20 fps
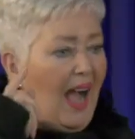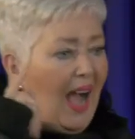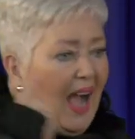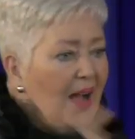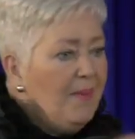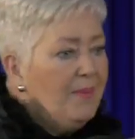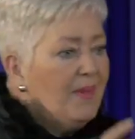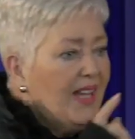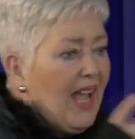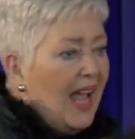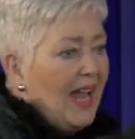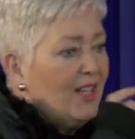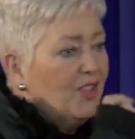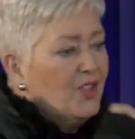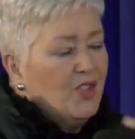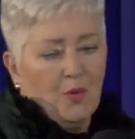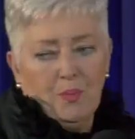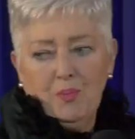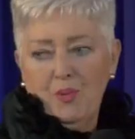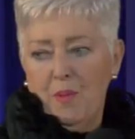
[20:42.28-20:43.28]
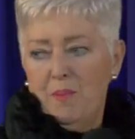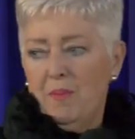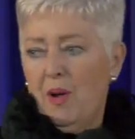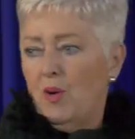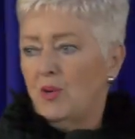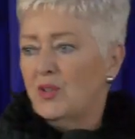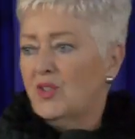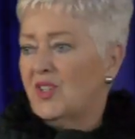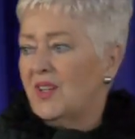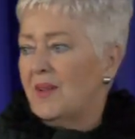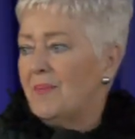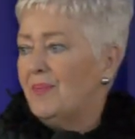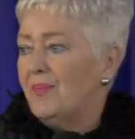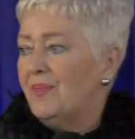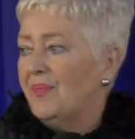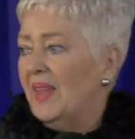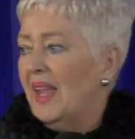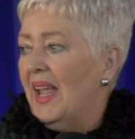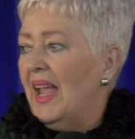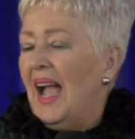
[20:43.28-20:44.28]
I'm going to promote him.
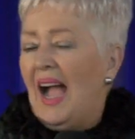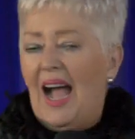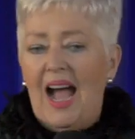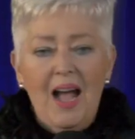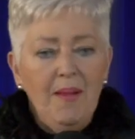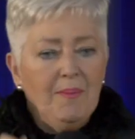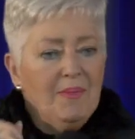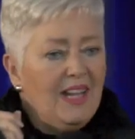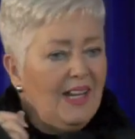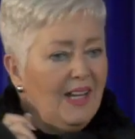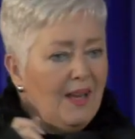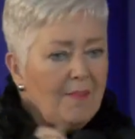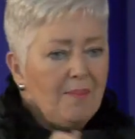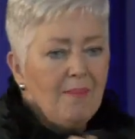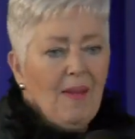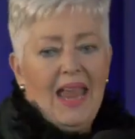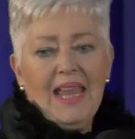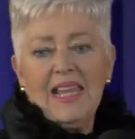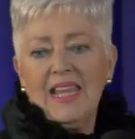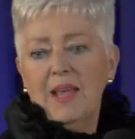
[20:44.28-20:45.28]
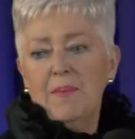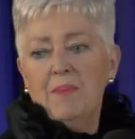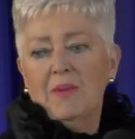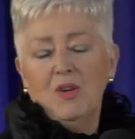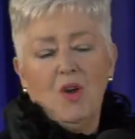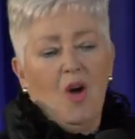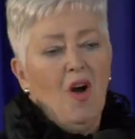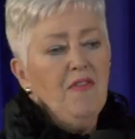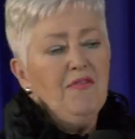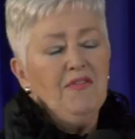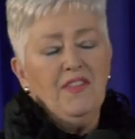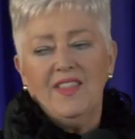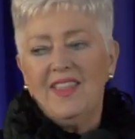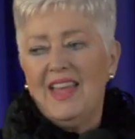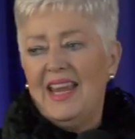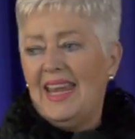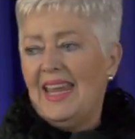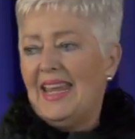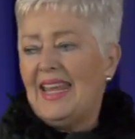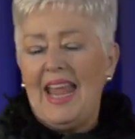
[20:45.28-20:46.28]
I'm going to make him an offer
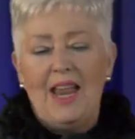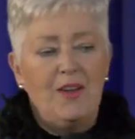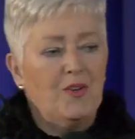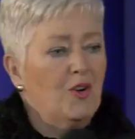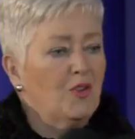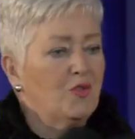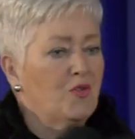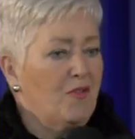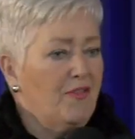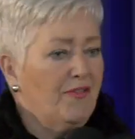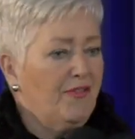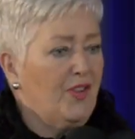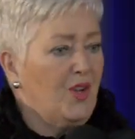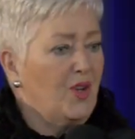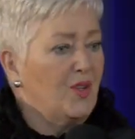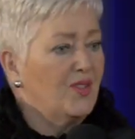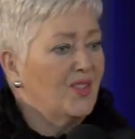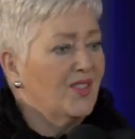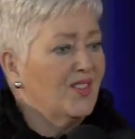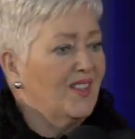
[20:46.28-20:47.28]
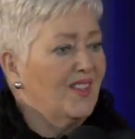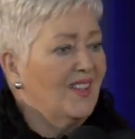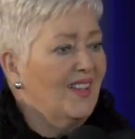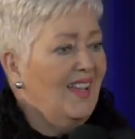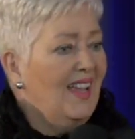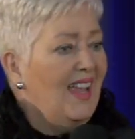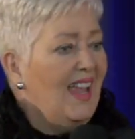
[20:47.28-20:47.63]
that he cannot refuse.